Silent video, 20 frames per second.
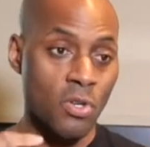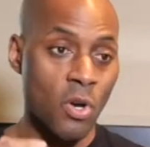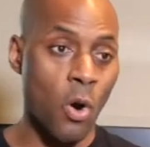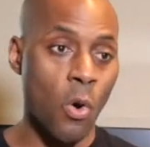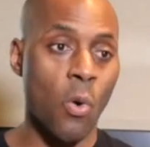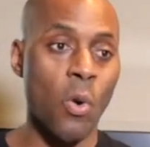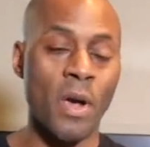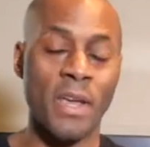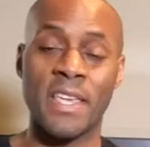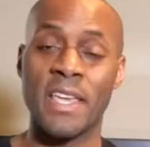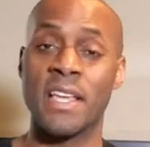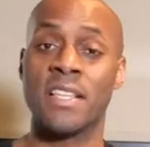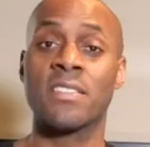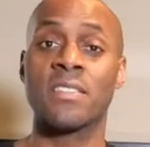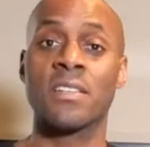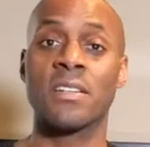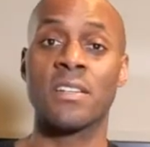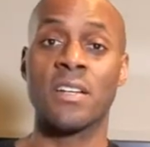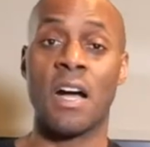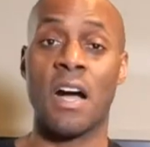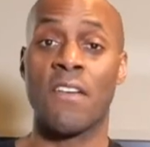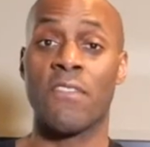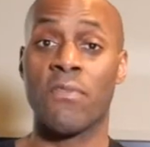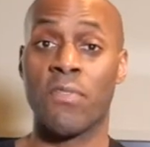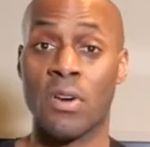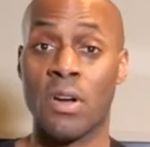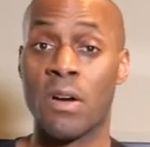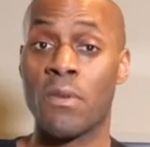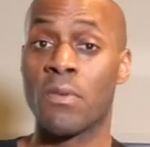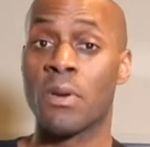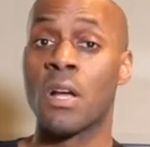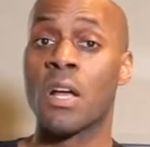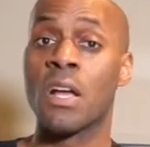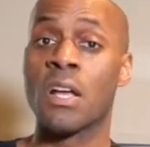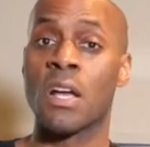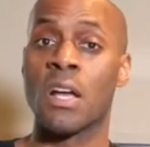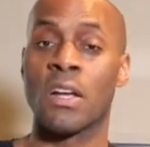go against com